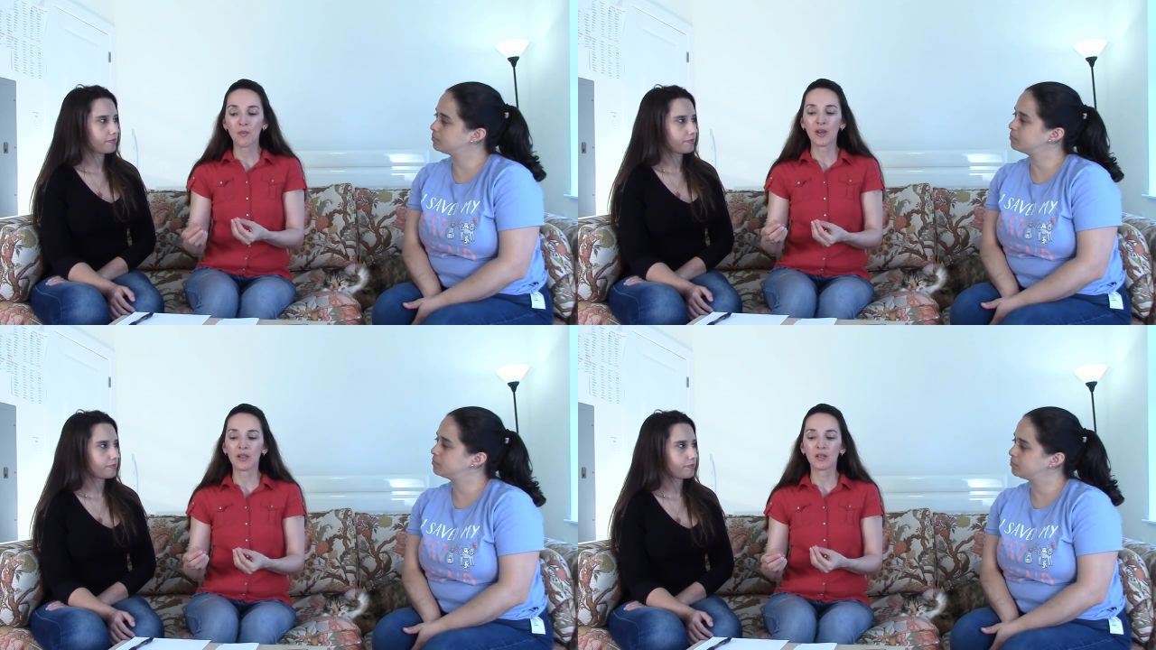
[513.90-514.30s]

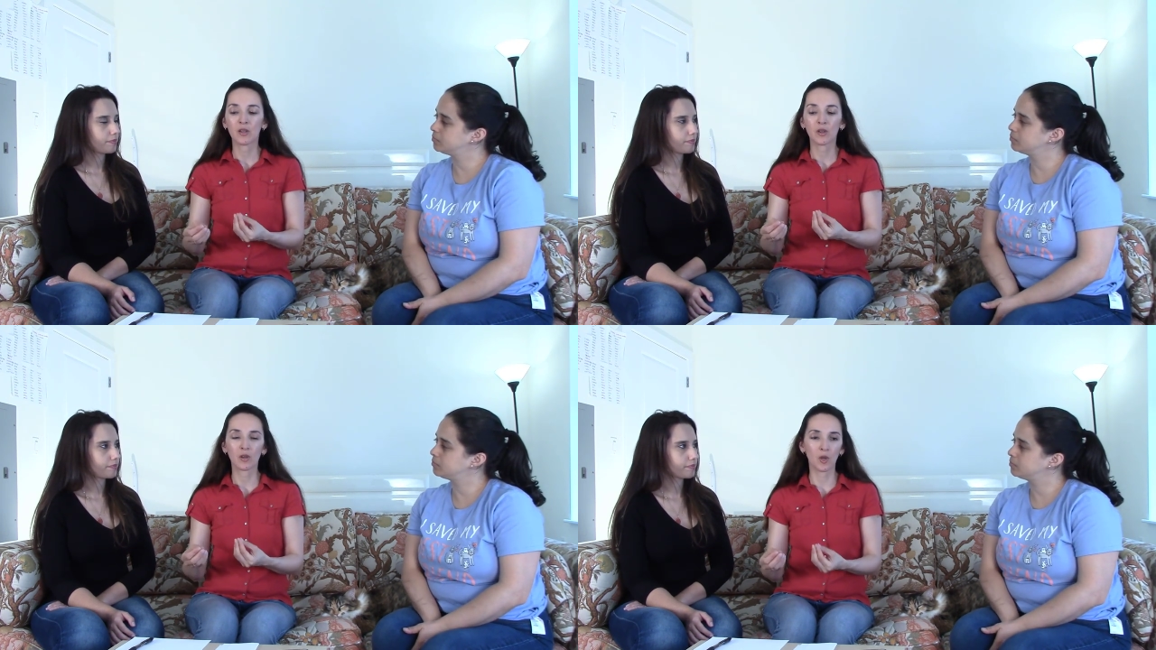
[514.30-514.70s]
Speaker 1: but
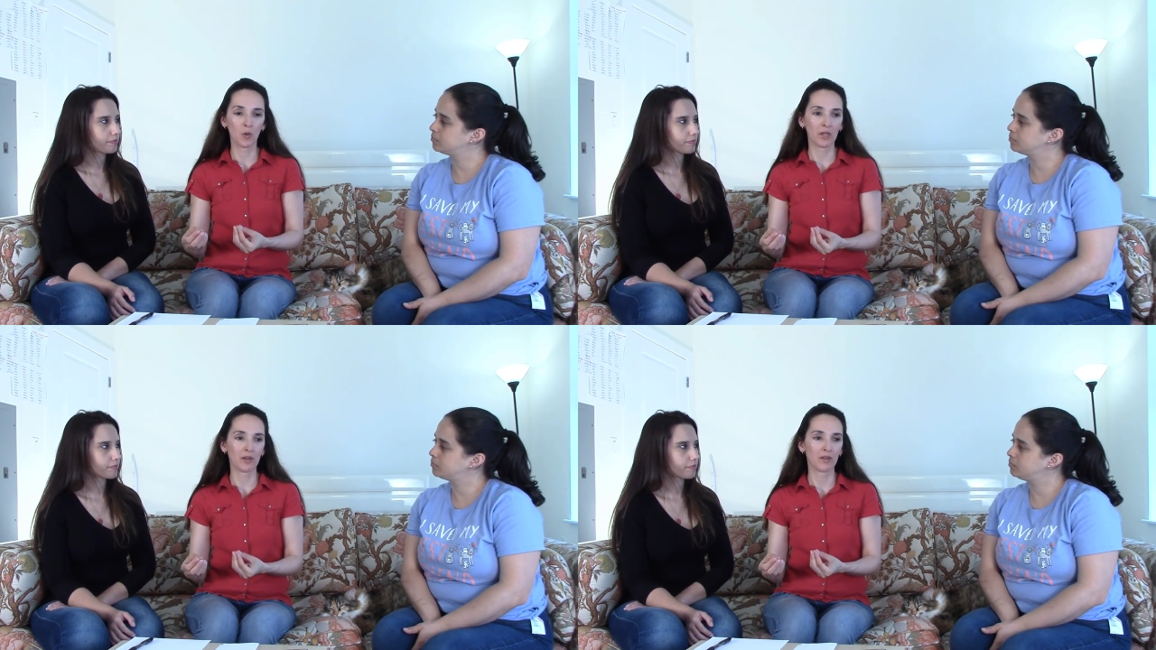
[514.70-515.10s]

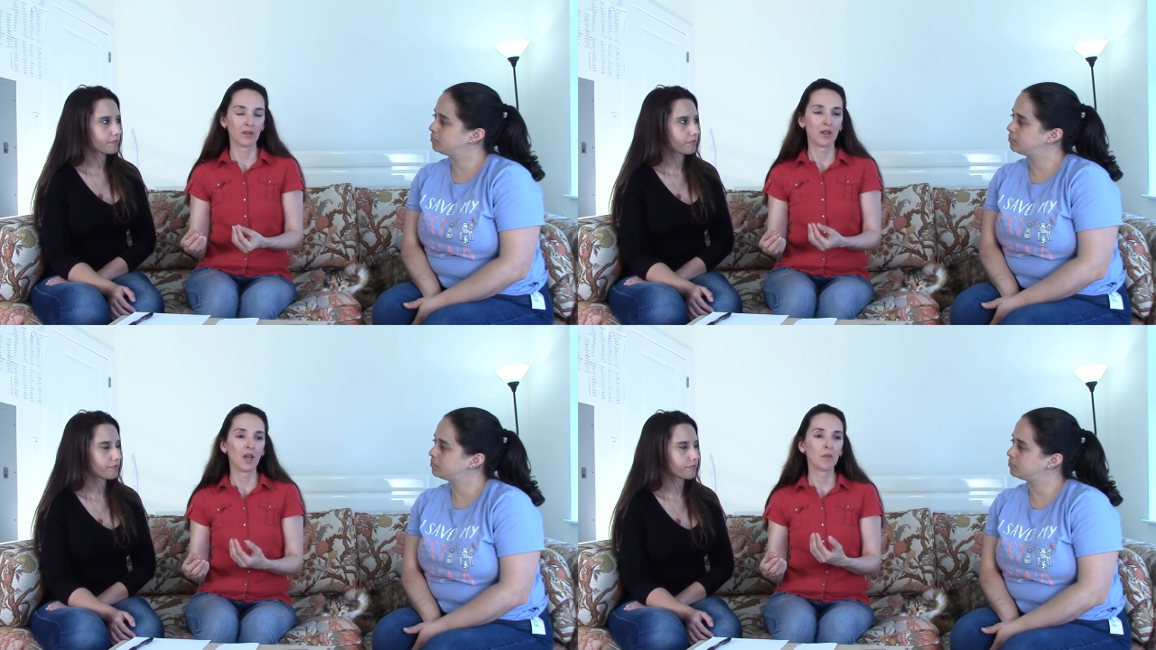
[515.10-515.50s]
going.
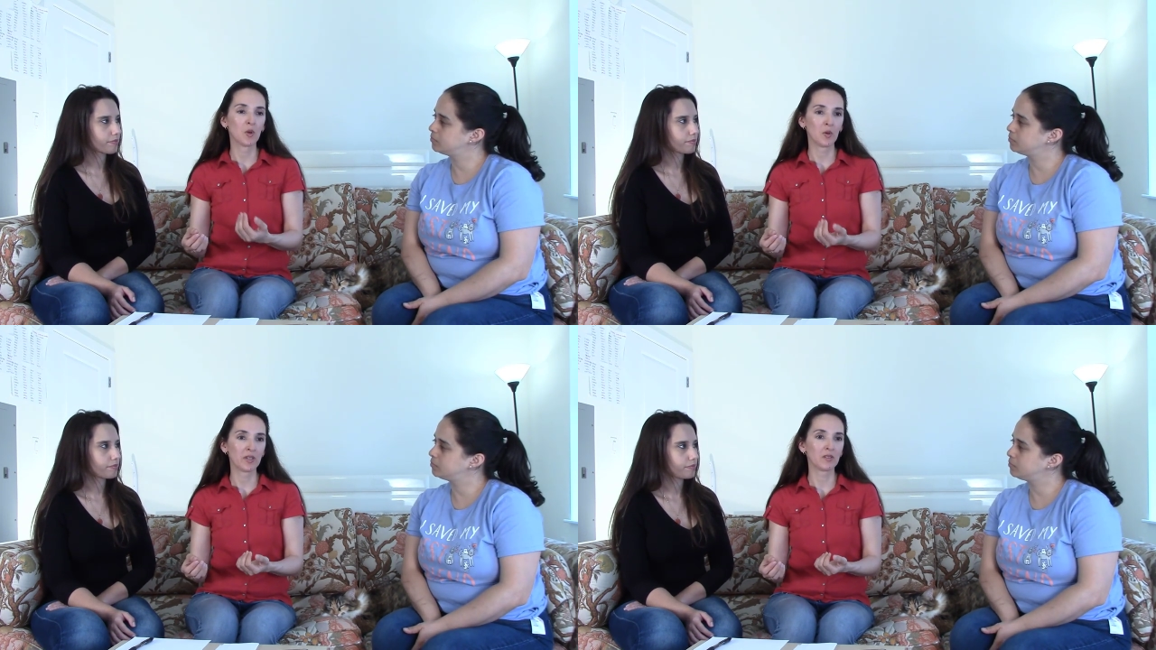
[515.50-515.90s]
I'm
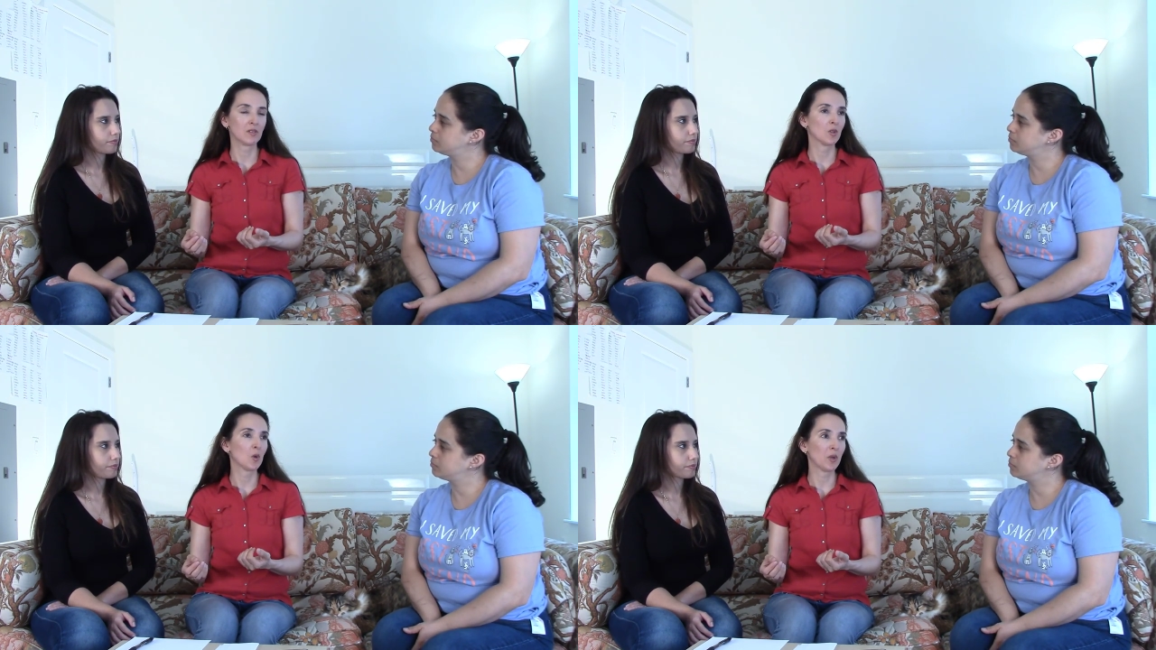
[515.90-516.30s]
going,
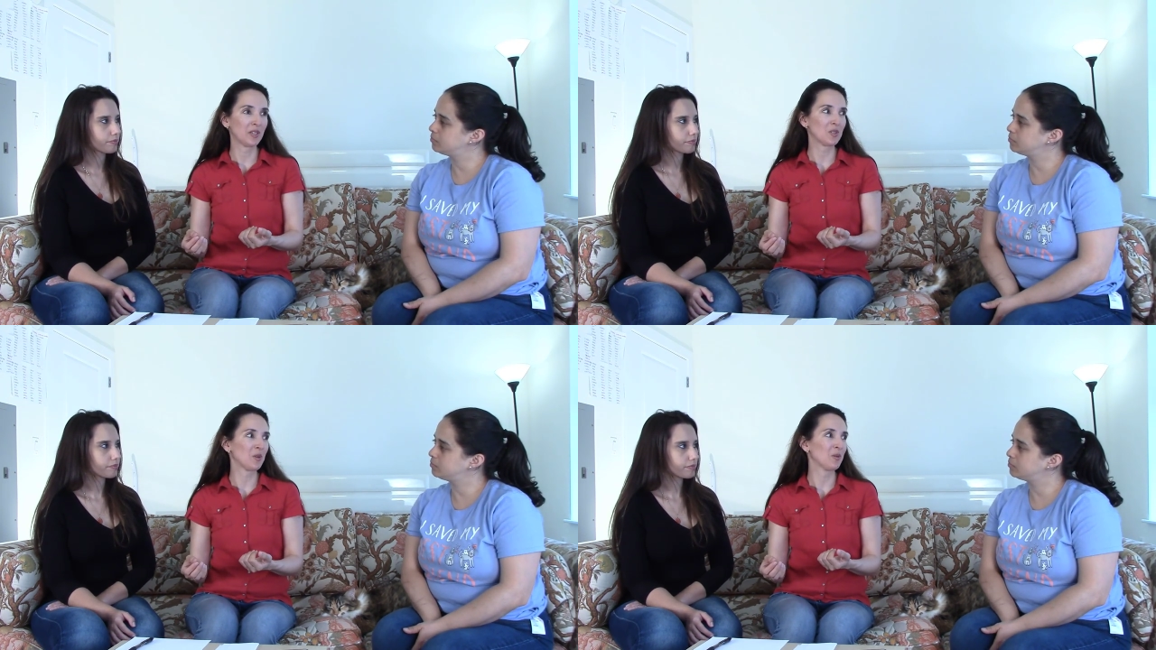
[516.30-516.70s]

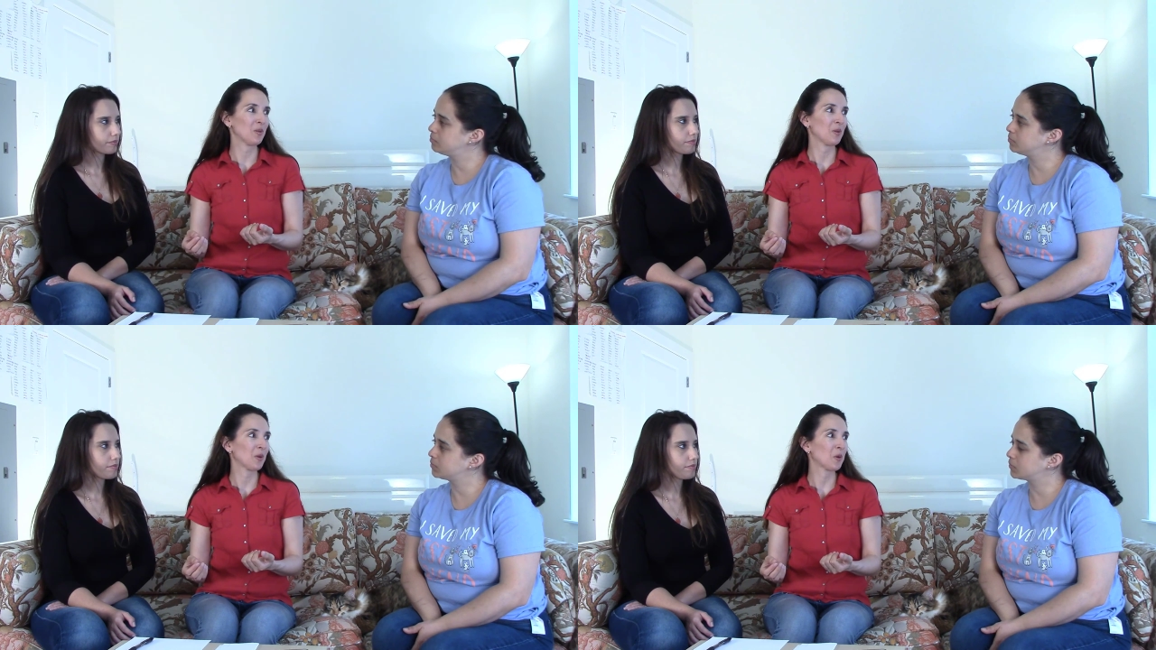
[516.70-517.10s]
going to,
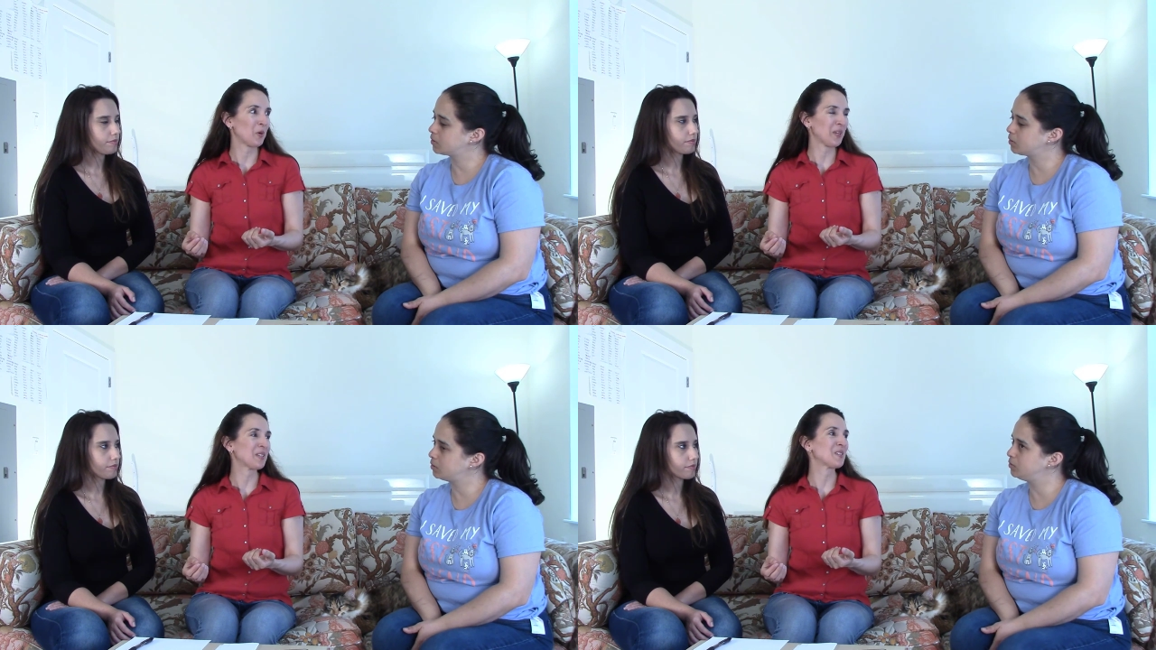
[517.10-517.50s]

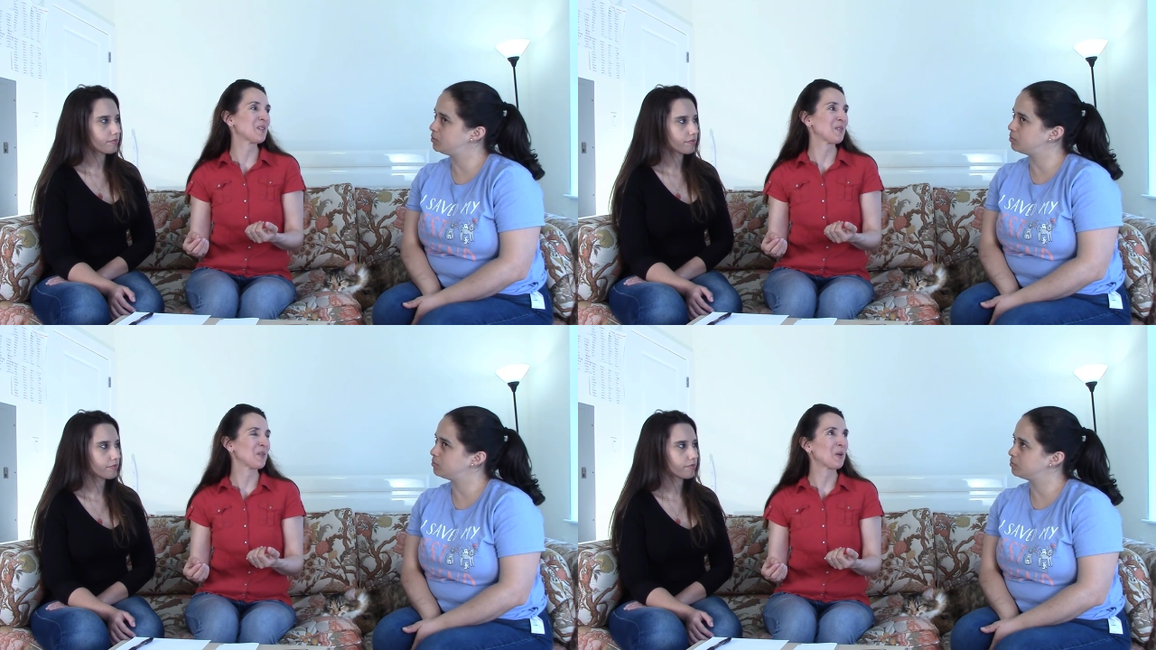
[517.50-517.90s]
going, going to,
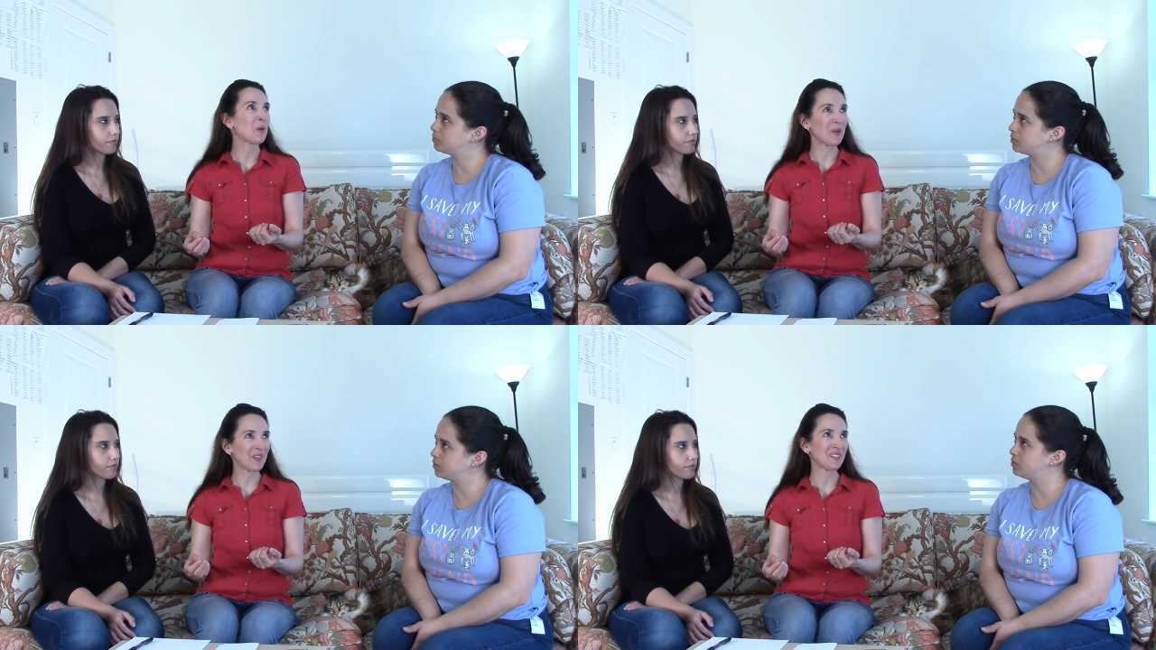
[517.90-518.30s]
to,
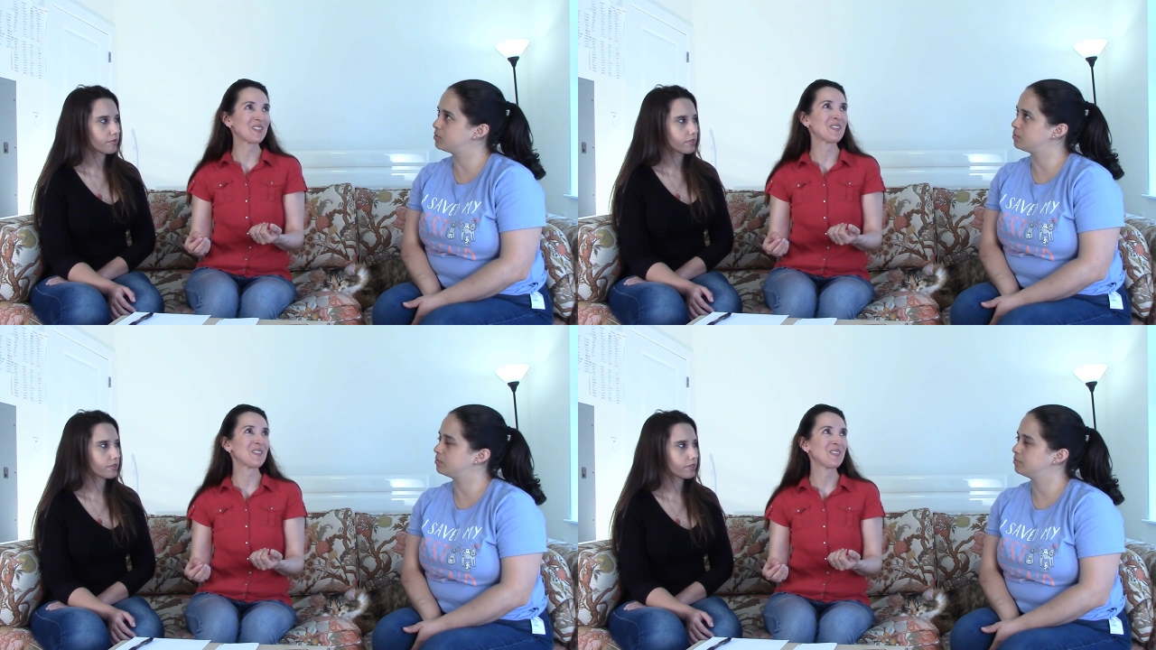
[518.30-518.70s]
going
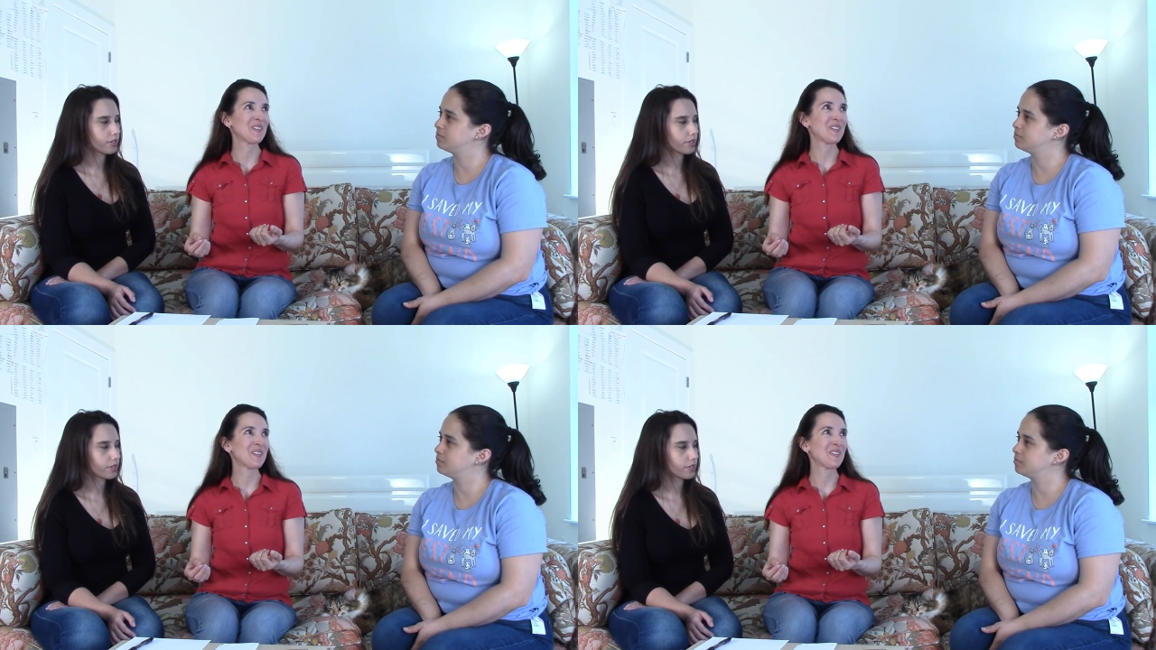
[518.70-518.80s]
to,